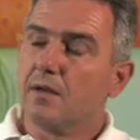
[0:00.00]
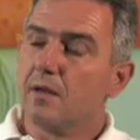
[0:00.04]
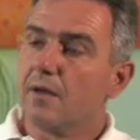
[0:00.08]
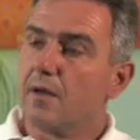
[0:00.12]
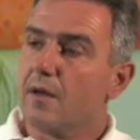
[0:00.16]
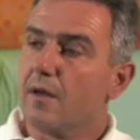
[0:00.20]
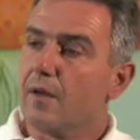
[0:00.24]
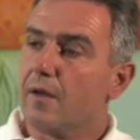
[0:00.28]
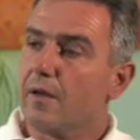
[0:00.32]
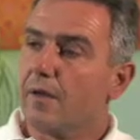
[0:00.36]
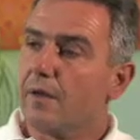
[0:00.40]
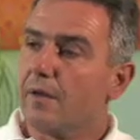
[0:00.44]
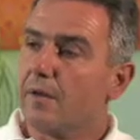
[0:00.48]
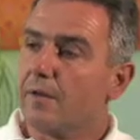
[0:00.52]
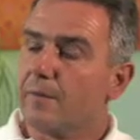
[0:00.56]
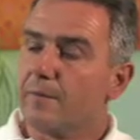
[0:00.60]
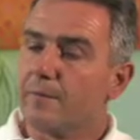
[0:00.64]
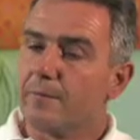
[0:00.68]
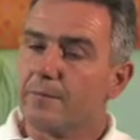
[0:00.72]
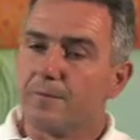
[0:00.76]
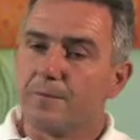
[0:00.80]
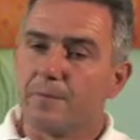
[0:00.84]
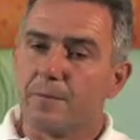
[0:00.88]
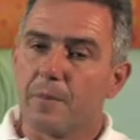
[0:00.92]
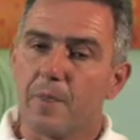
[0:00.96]

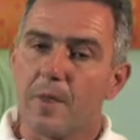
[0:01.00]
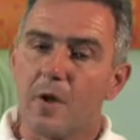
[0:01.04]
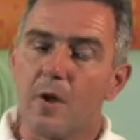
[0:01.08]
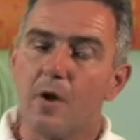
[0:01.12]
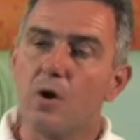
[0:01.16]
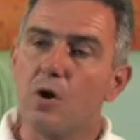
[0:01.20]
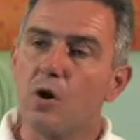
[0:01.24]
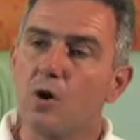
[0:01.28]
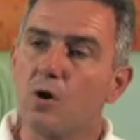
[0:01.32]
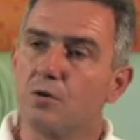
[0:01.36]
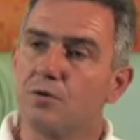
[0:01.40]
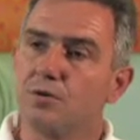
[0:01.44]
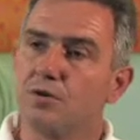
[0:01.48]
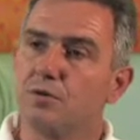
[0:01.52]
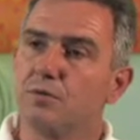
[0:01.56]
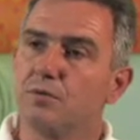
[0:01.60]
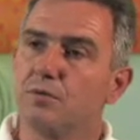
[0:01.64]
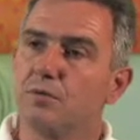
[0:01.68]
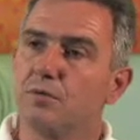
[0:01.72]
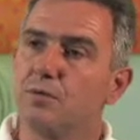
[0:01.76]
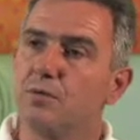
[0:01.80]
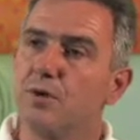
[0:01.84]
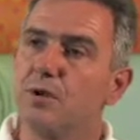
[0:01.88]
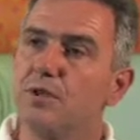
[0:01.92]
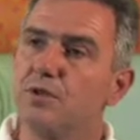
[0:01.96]
um, allow
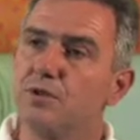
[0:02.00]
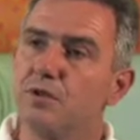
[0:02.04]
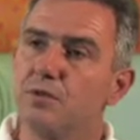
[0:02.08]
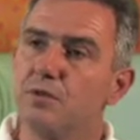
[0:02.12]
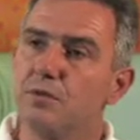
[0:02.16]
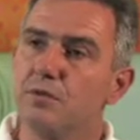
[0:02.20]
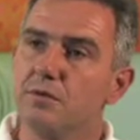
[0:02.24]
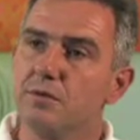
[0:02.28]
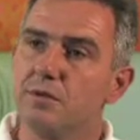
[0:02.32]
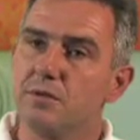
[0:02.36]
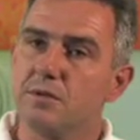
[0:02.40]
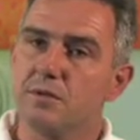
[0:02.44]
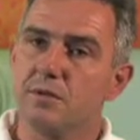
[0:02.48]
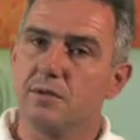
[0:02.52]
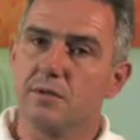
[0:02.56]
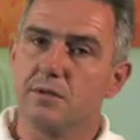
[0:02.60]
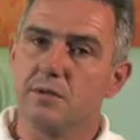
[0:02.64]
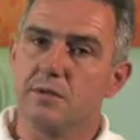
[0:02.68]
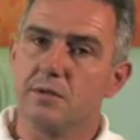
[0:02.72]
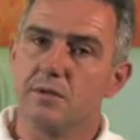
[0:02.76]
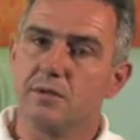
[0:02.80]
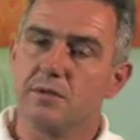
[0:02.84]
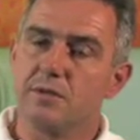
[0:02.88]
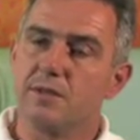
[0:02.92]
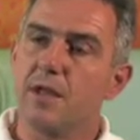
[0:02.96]
to reduce
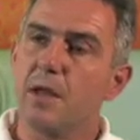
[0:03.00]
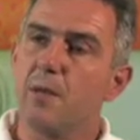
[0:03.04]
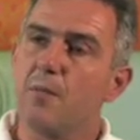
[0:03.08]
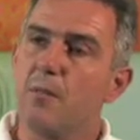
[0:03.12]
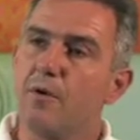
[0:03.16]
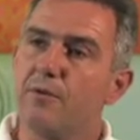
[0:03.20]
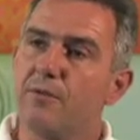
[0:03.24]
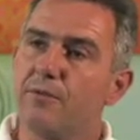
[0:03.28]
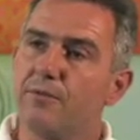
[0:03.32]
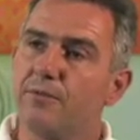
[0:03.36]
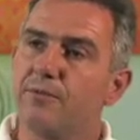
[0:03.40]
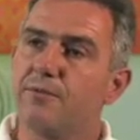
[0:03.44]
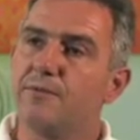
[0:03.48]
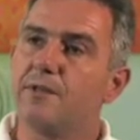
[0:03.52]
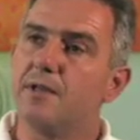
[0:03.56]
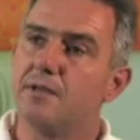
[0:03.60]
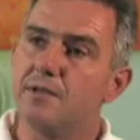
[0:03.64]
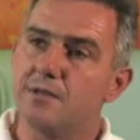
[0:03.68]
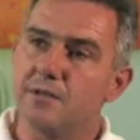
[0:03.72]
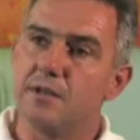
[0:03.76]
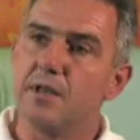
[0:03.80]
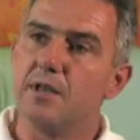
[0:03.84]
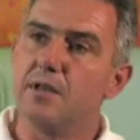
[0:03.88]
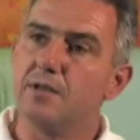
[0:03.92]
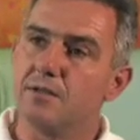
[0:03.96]
the step of
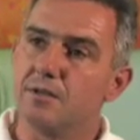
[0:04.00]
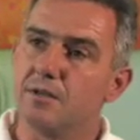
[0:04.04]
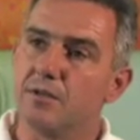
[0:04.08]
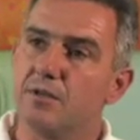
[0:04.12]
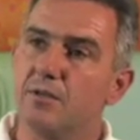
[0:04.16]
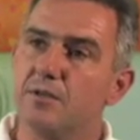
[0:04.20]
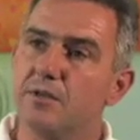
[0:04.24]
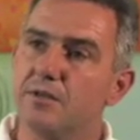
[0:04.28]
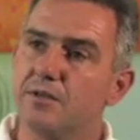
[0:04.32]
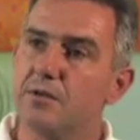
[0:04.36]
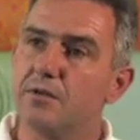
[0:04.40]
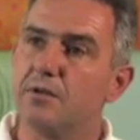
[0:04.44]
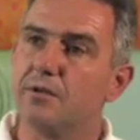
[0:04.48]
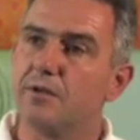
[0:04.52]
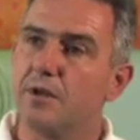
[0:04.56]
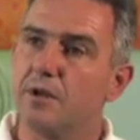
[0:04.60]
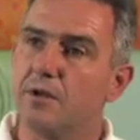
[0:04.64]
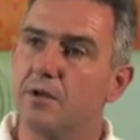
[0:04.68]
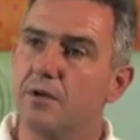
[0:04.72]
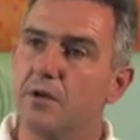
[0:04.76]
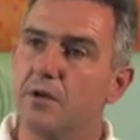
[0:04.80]
testing the resulting